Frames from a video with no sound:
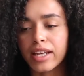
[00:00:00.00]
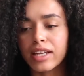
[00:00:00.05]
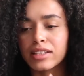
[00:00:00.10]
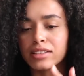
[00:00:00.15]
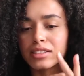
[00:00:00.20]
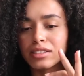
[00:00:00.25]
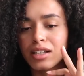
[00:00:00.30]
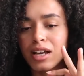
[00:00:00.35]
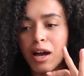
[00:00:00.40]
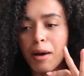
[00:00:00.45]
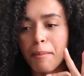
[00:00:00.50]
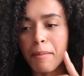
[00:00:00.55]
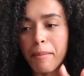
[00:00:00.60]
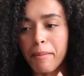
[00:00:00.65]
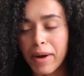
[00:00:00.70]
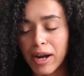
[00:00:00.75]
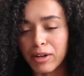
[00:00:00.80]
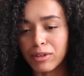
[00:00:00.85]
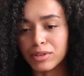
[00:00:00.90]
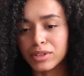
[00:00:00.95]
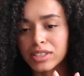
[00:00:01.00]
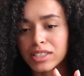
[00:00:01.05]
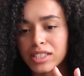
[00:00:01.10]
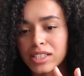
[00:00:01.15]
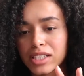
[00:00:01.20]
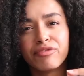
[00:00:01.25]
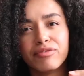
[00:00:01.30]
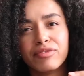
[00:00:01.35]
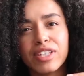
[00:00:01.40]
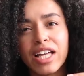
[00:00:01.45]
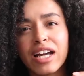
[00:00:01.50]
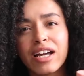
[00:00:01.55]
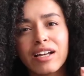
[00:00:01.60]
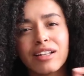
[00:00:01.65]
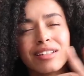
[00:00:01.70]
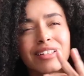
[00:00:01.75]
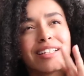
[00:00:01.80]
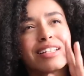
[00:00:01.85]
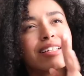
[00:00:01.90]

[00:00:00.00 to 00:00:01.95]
It is about not